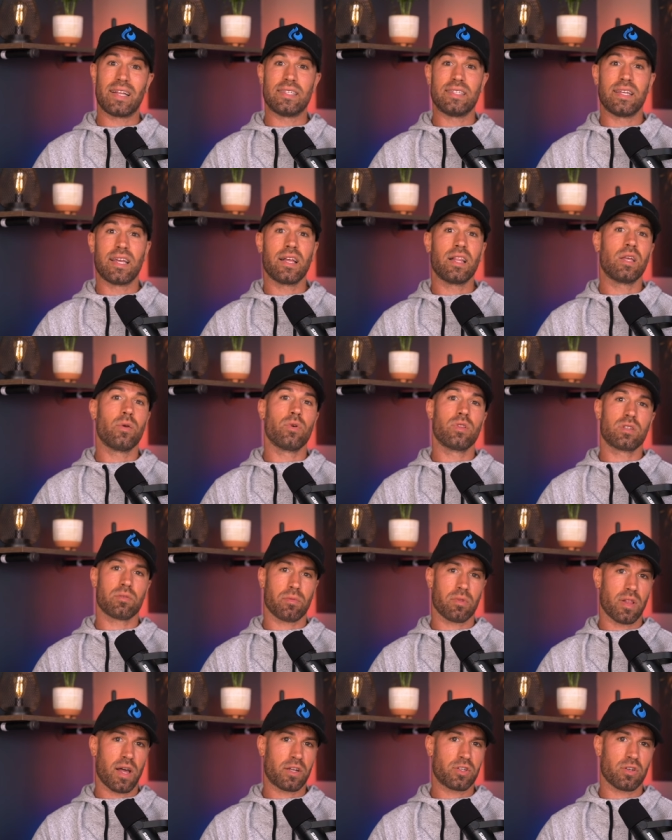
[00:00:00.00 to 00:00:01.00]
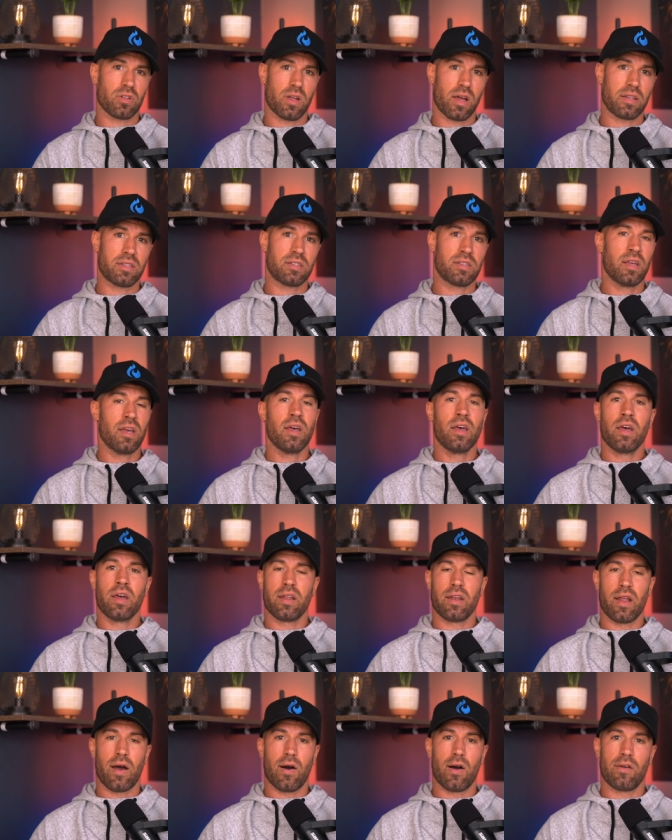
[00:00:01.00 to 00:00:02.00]
ideally with some electrolytes.
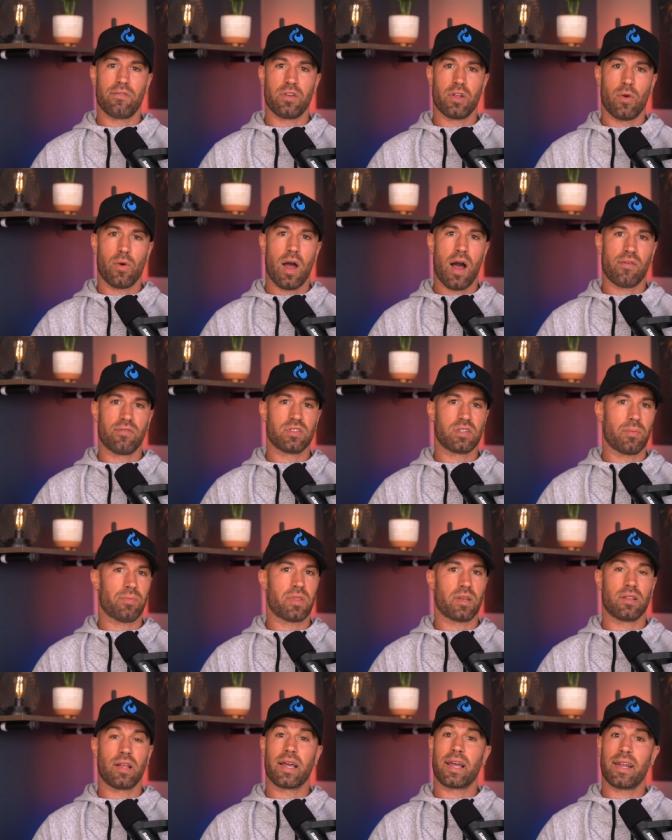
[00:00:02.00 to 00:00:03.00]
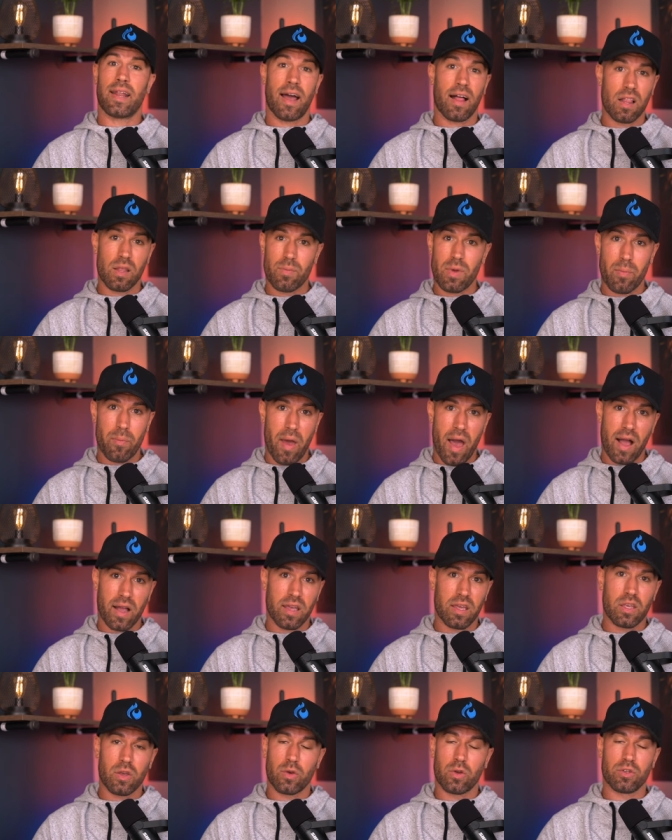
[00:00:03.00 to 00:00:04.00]
Now, if you don't have something like an LMNT
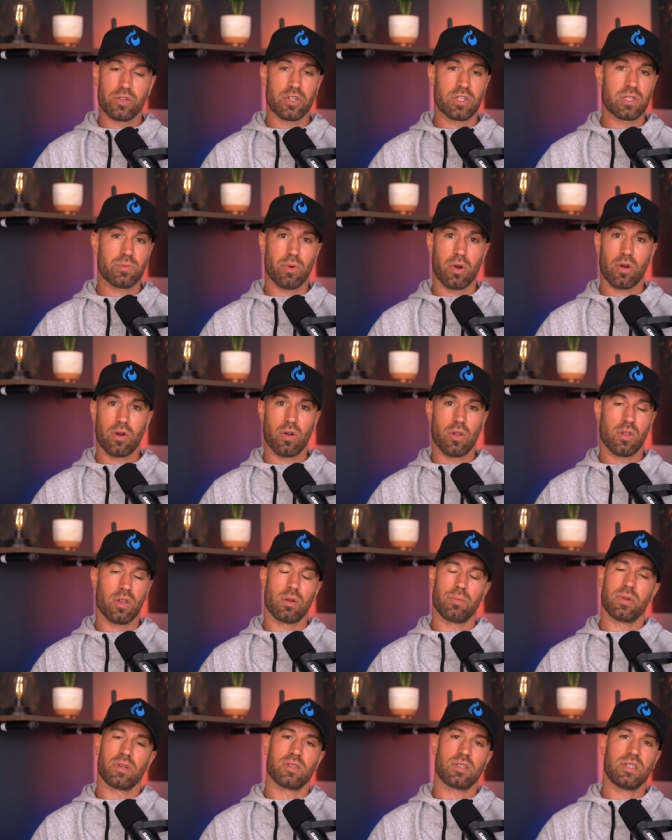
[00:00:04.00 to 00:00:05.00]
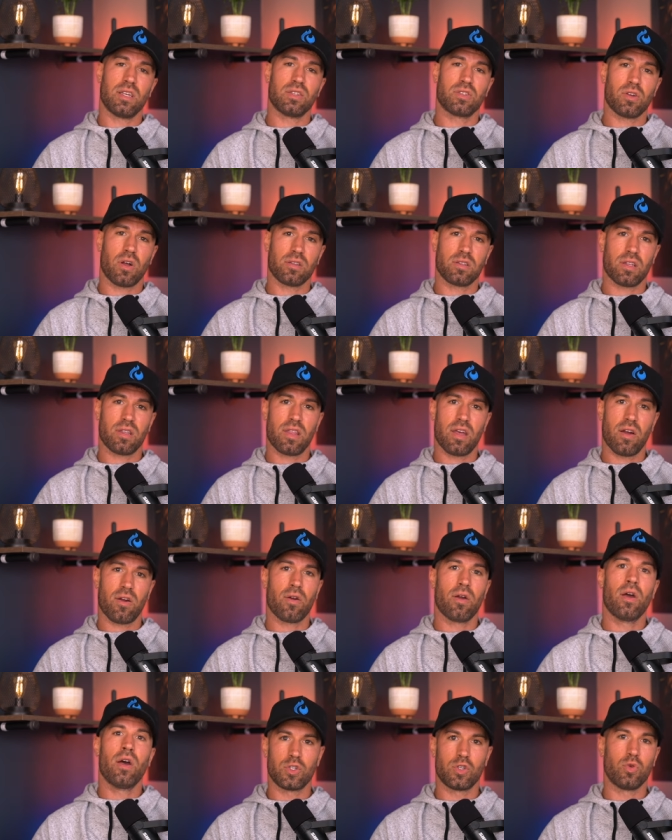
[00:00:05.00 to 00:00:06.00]
packet, you could just sprinkle a little bit of sea salt in there
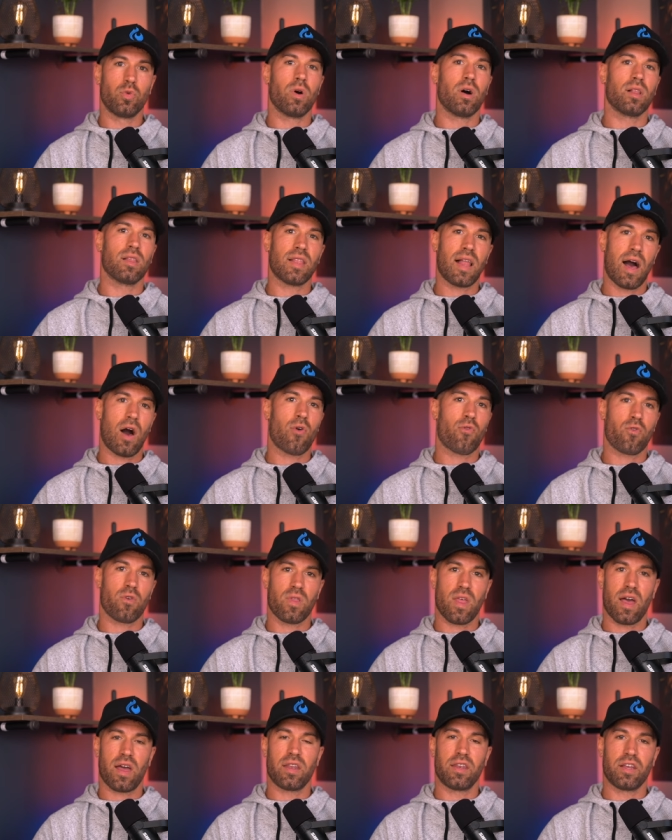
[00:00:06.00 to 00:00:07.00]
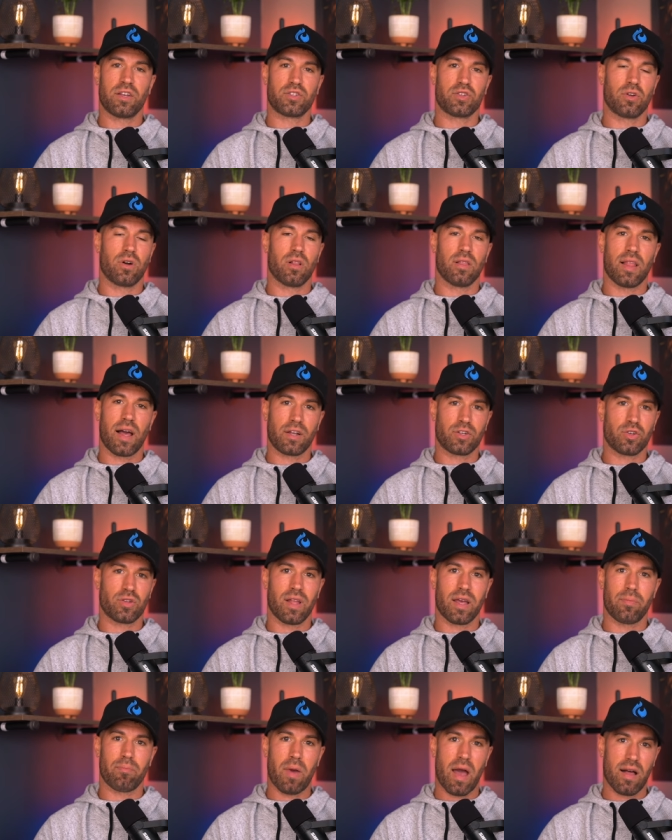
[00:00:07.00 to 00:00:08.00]
to allow for that additional
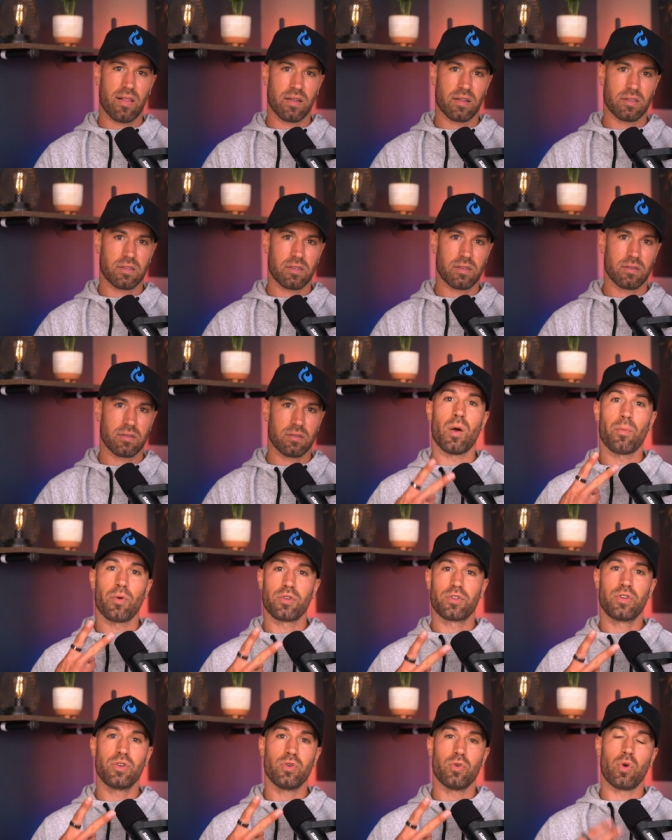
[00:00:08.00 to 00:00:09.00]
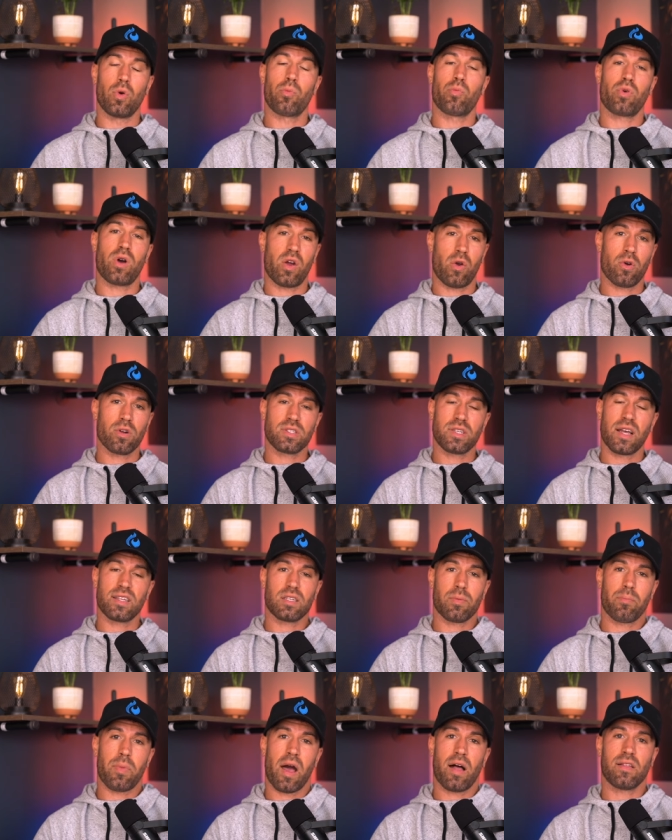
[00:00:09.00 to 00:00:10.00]
electrolyte balance. Number two, prioritize
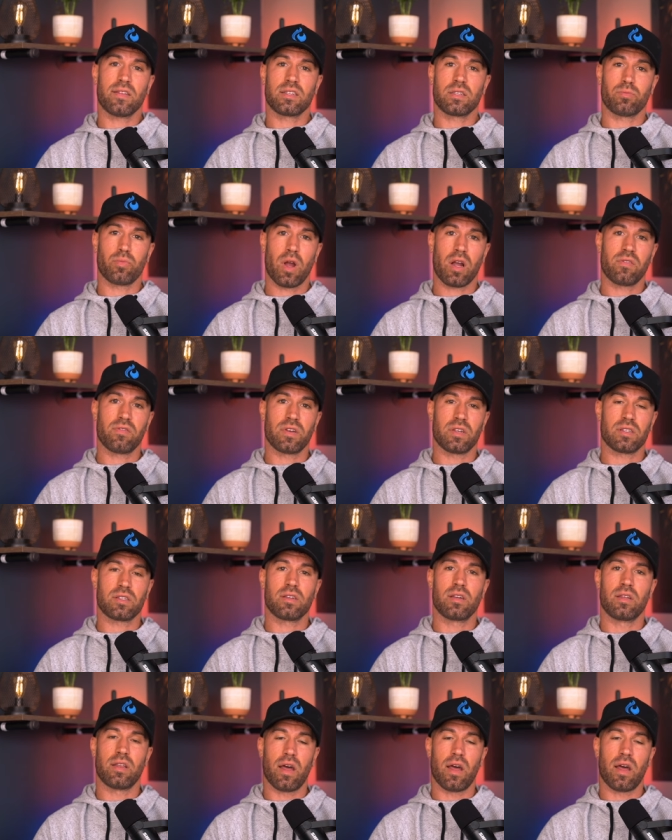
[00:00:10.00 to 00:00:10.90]
a balanced breakfast.